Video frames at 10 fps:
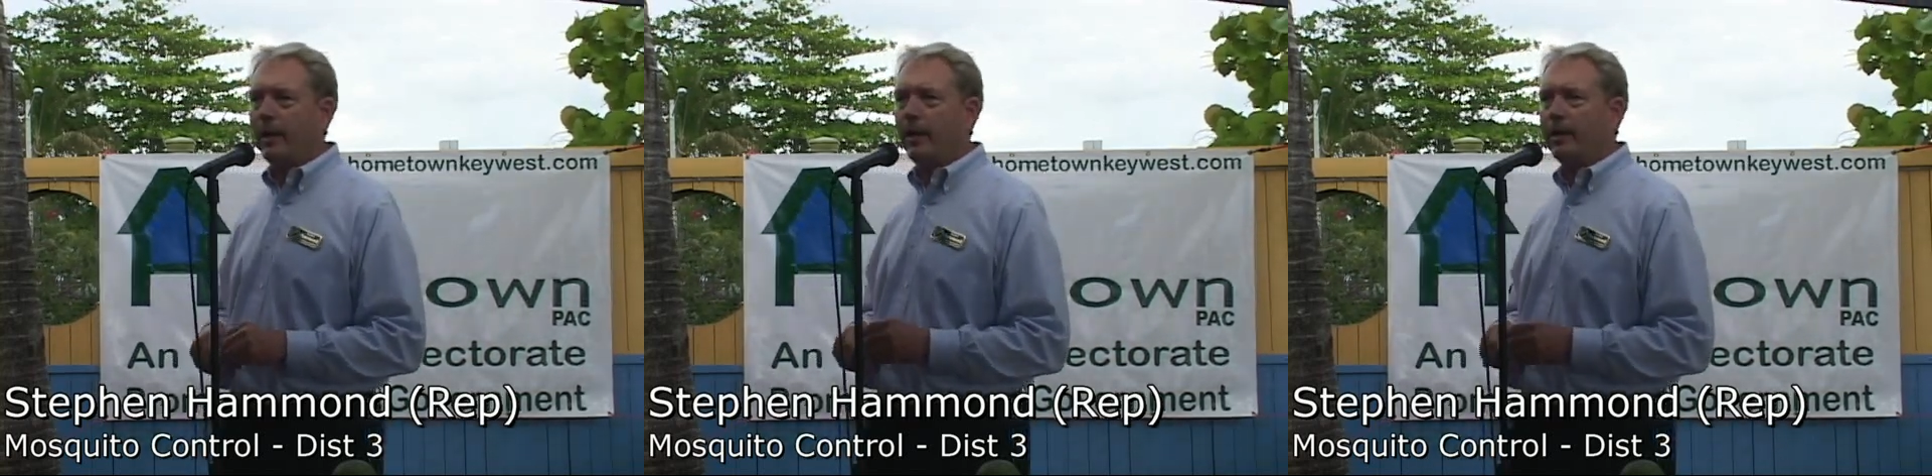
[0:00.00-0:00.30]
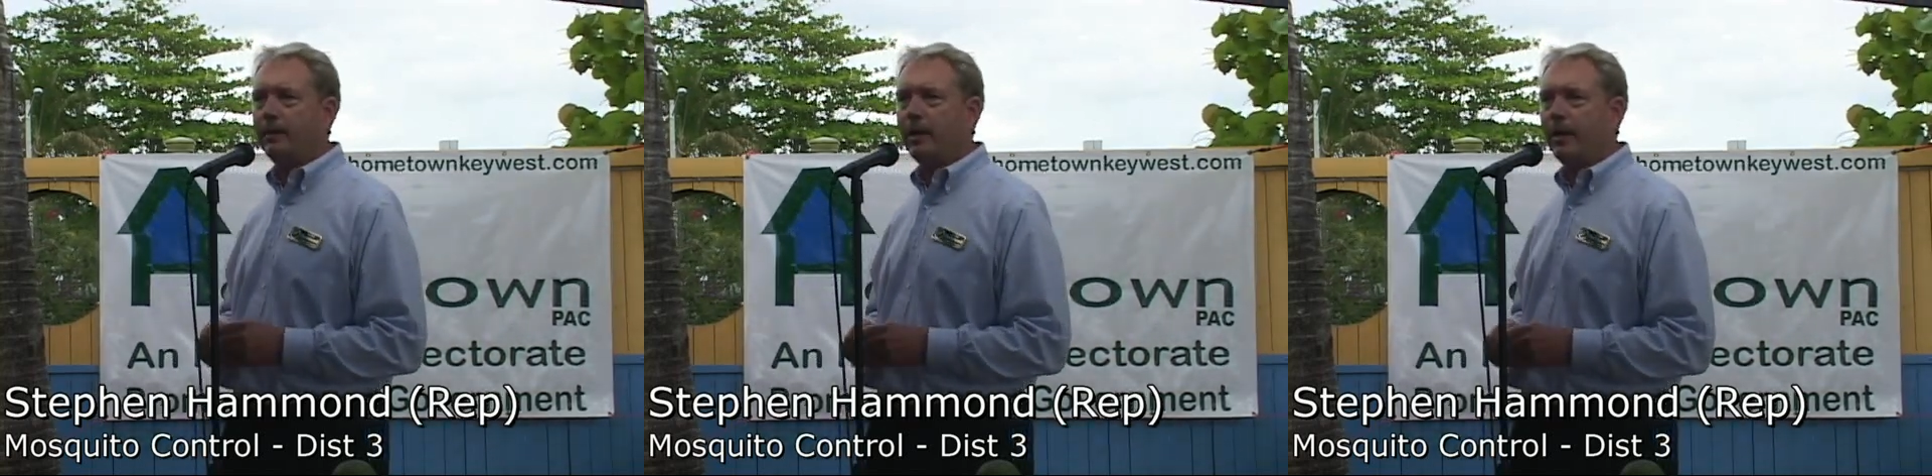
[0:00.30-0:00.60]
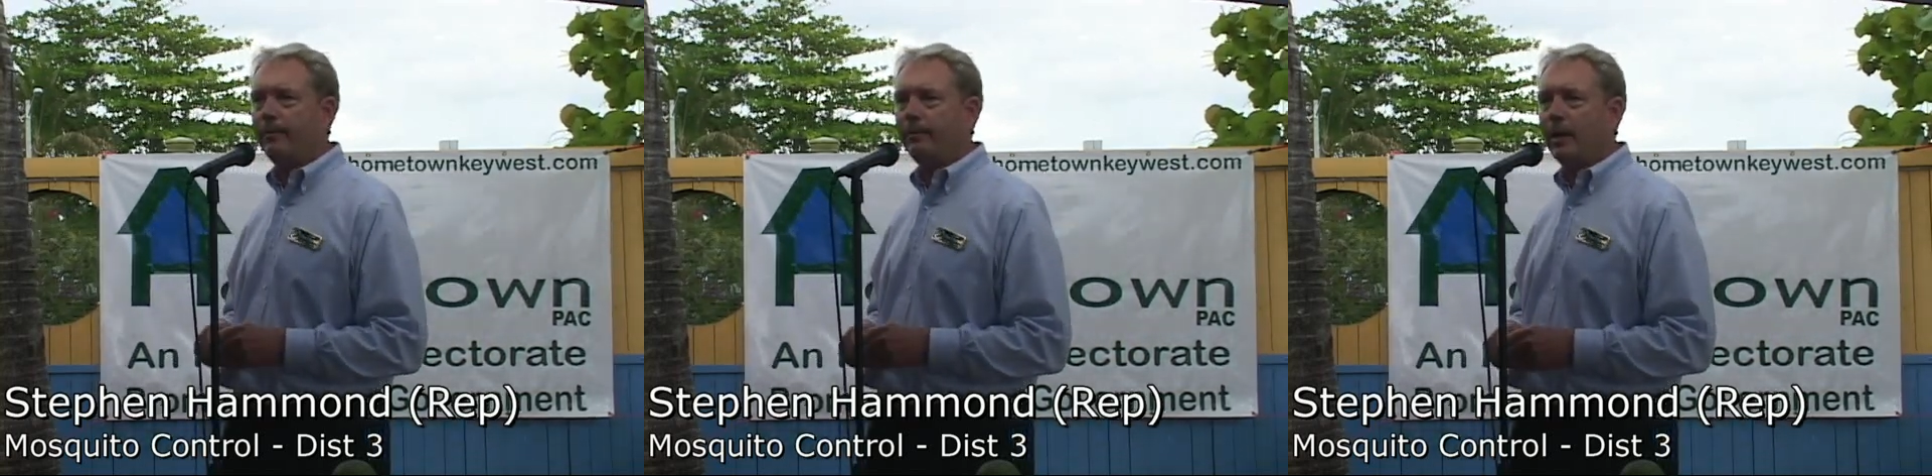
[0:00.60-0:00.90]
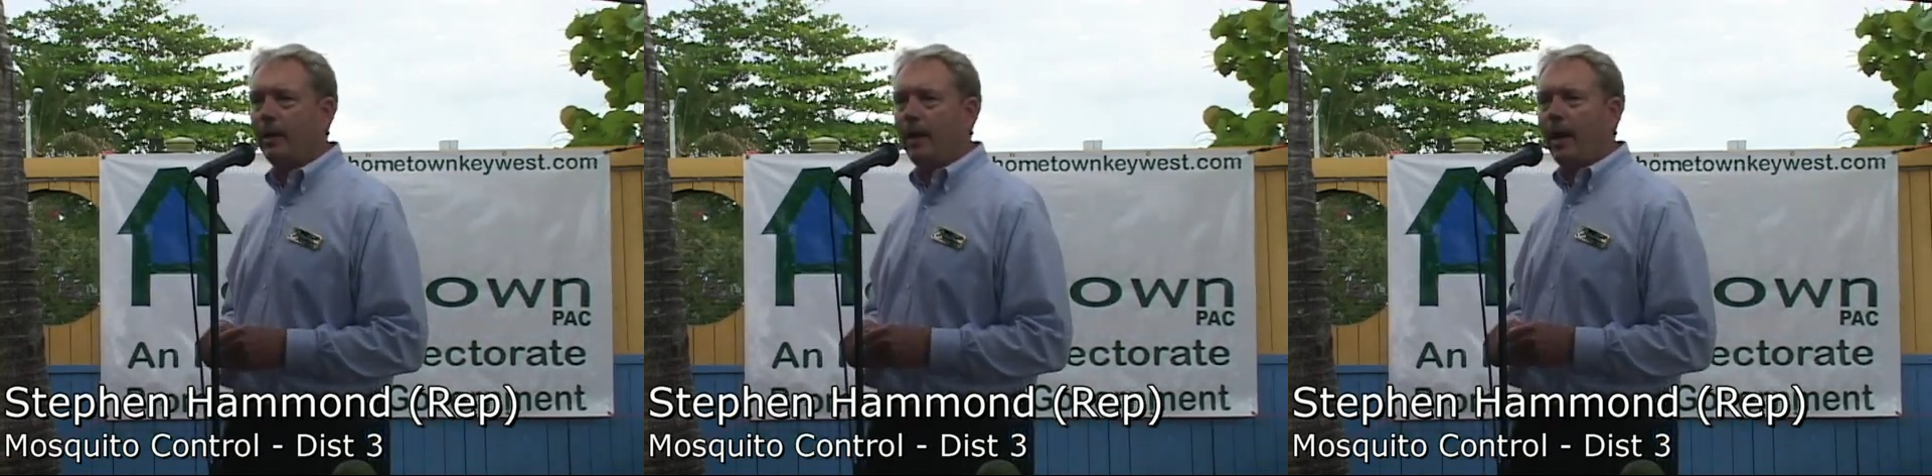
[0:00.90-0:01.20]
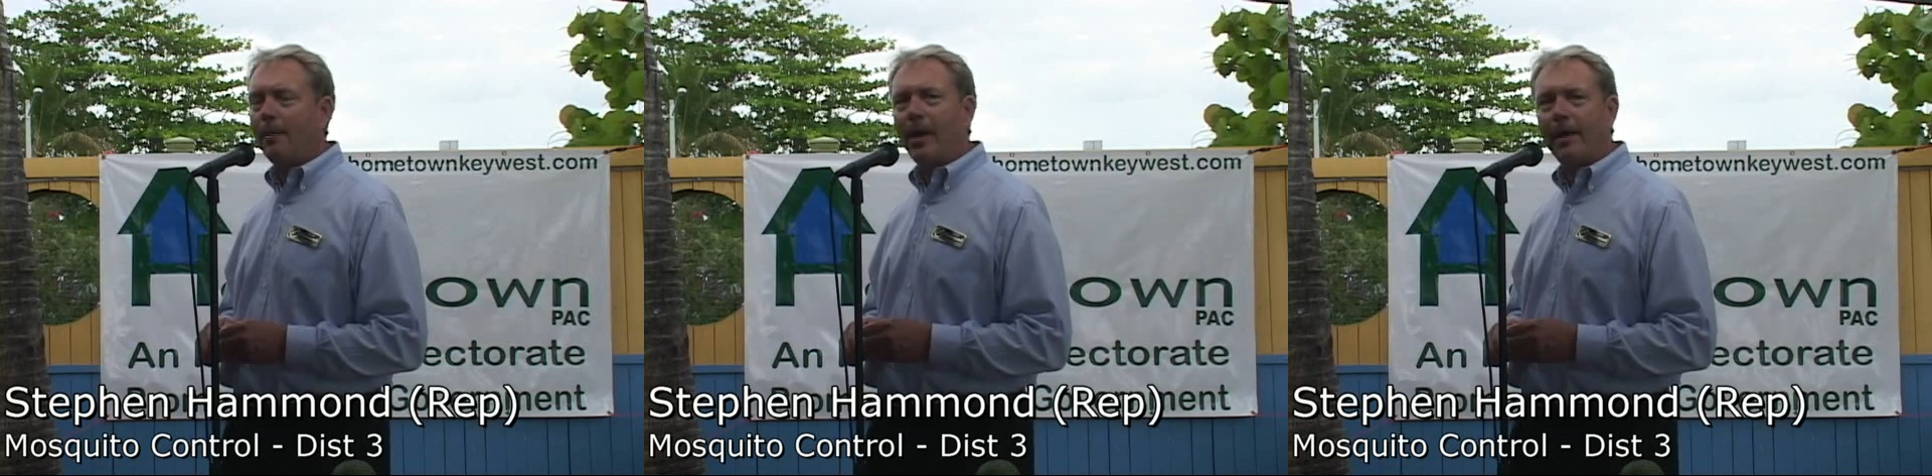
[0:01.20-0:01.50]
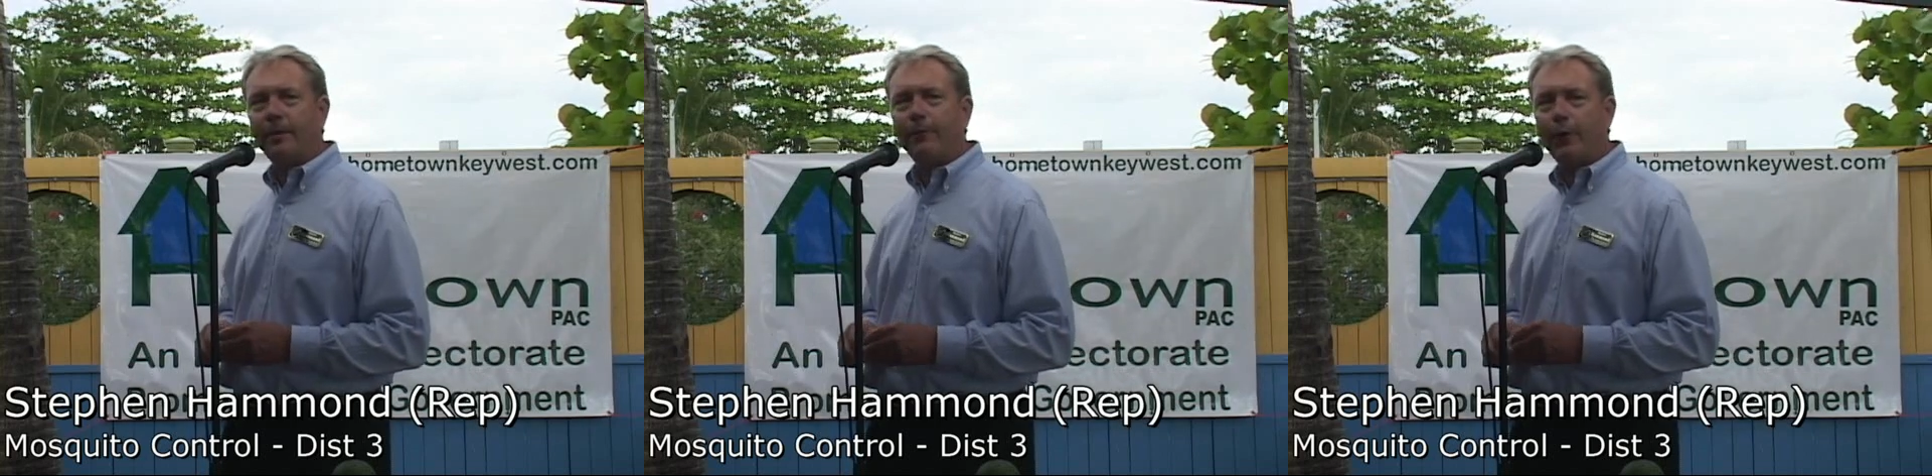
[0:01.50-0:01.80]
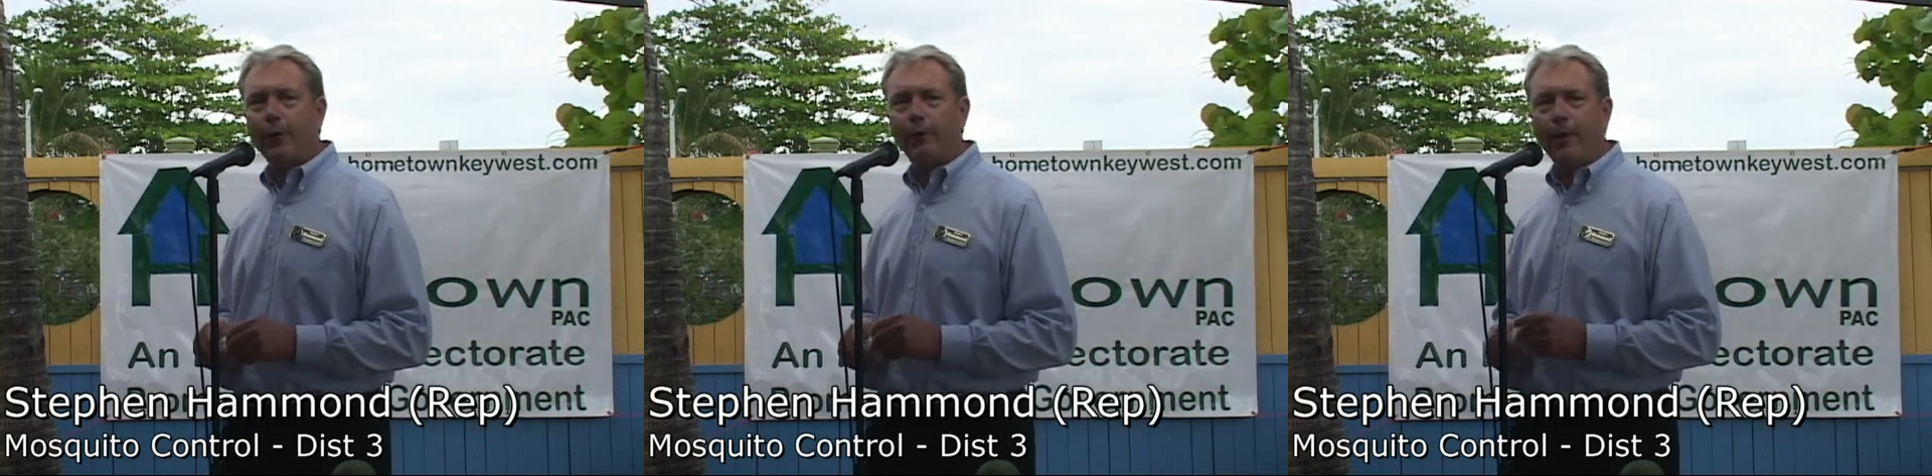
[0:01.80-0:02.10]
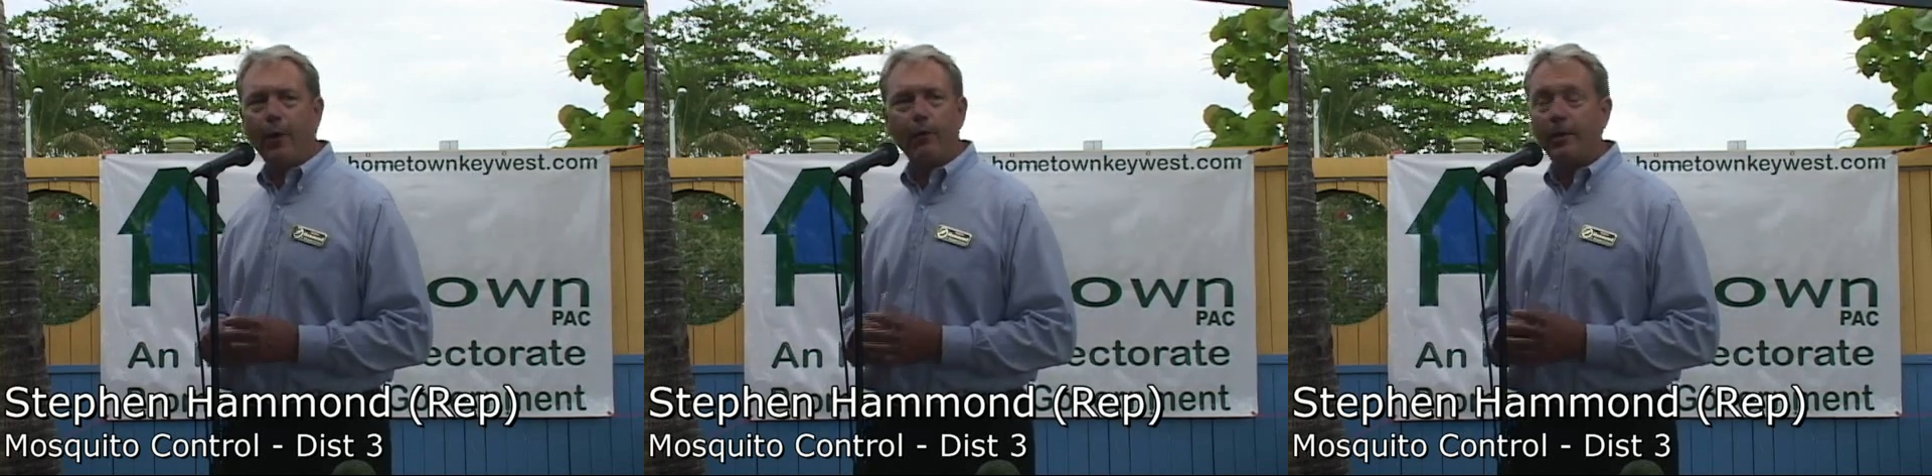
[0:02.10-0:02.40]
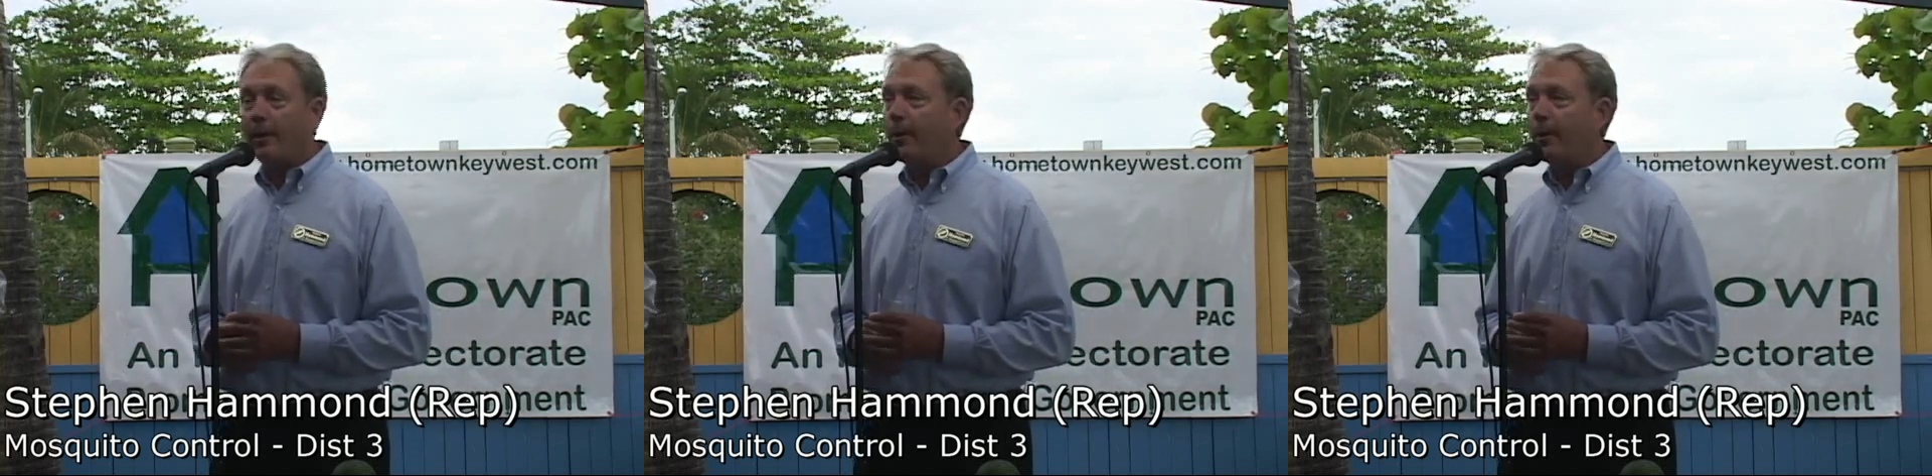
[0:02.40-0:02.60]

and I'm asking for your vote.